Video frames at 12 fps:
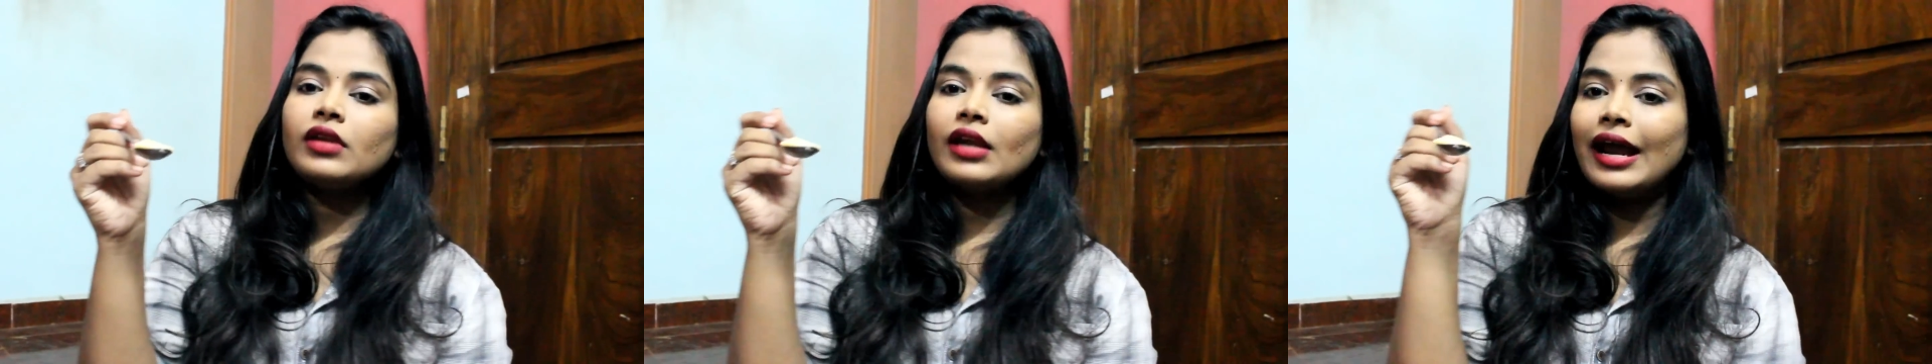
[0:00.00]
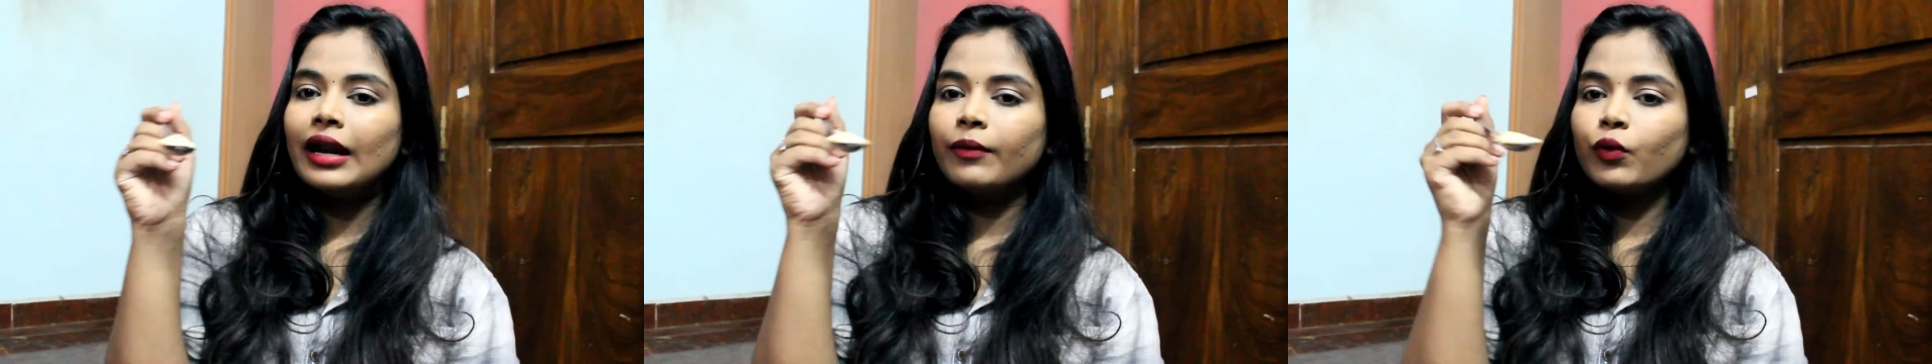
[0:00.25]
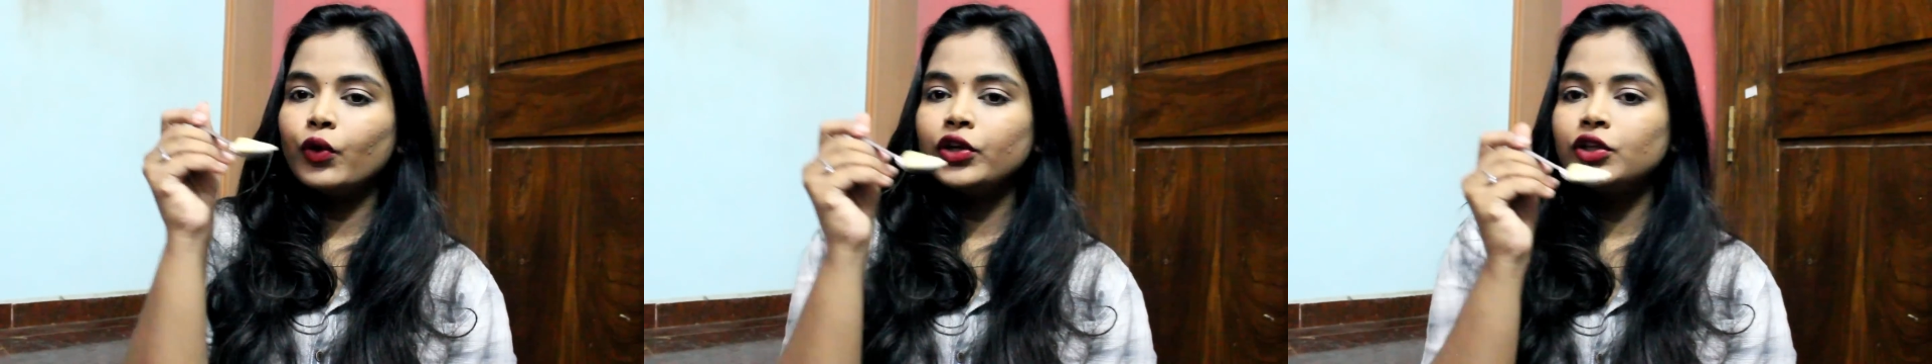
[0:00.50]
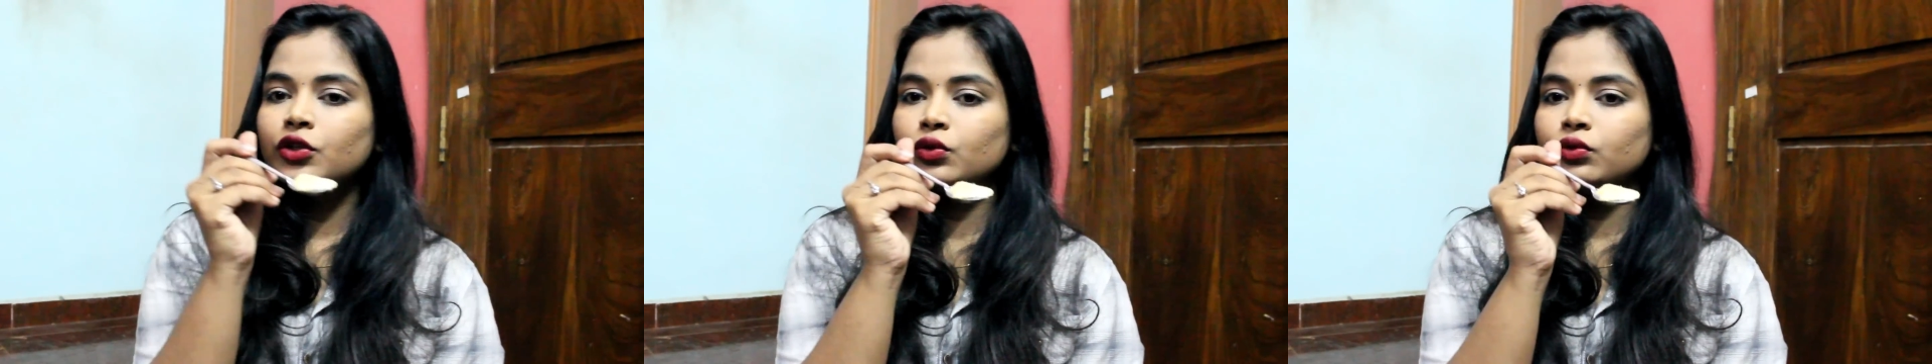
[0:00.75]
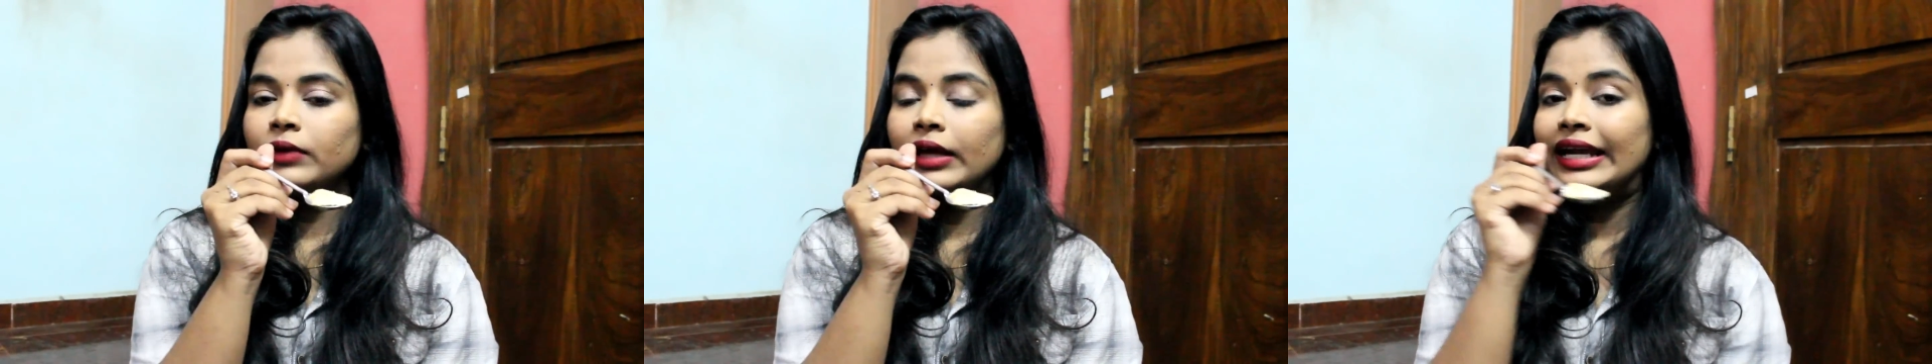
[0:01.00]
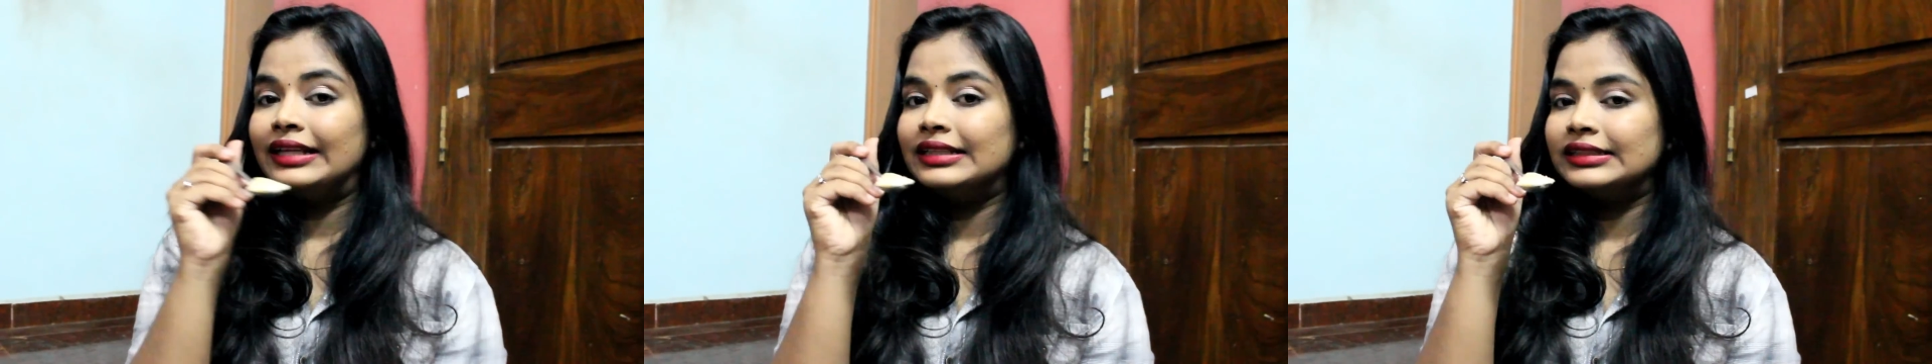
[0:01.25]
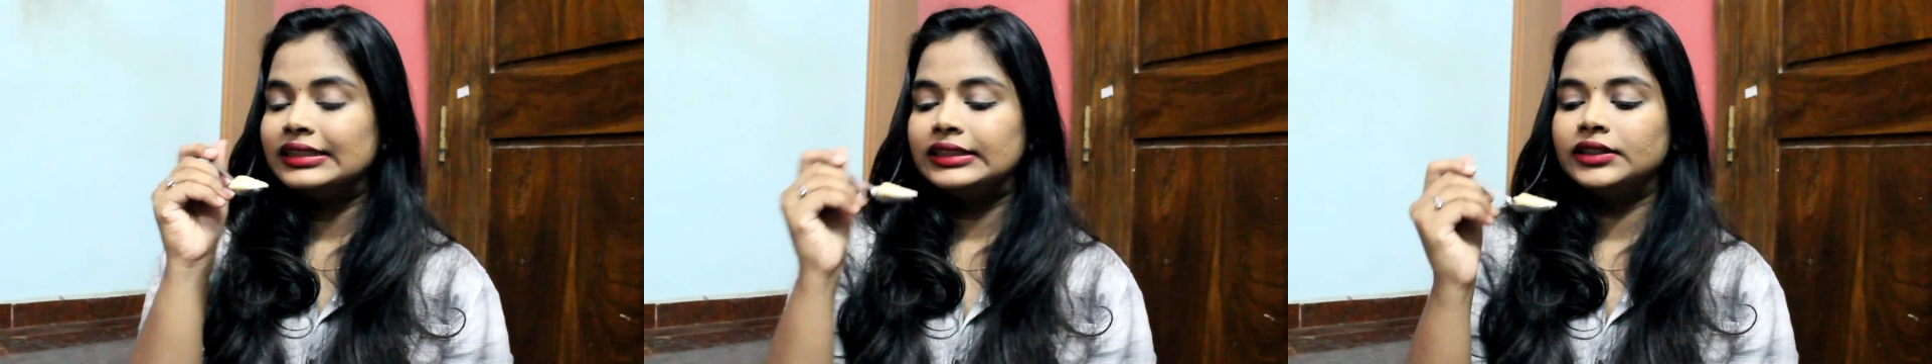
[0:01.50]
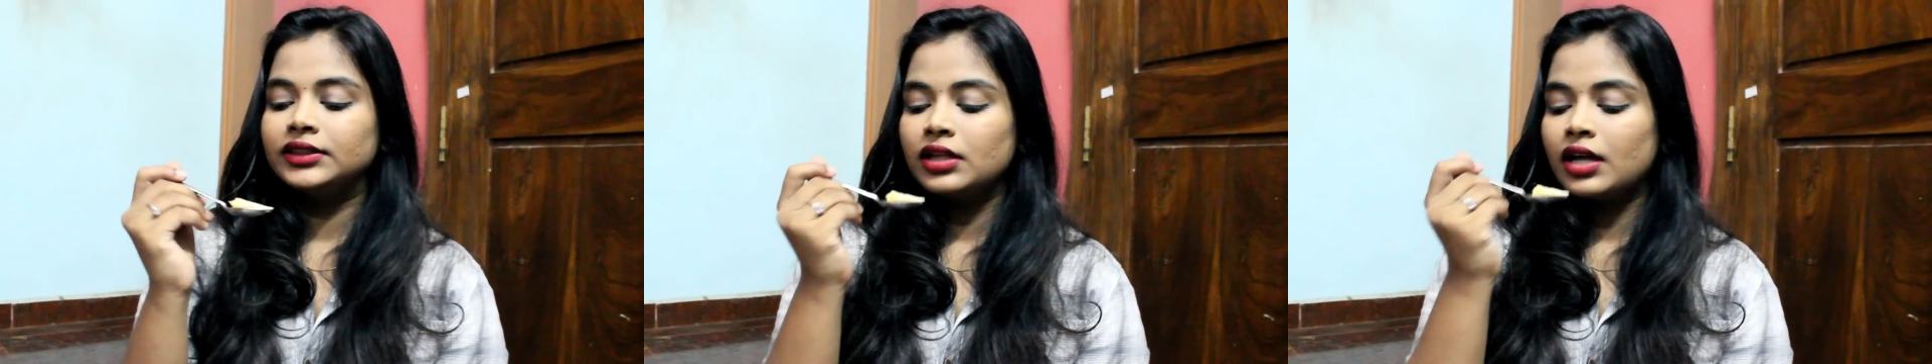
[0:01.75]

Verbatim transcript: and i'm going to eat this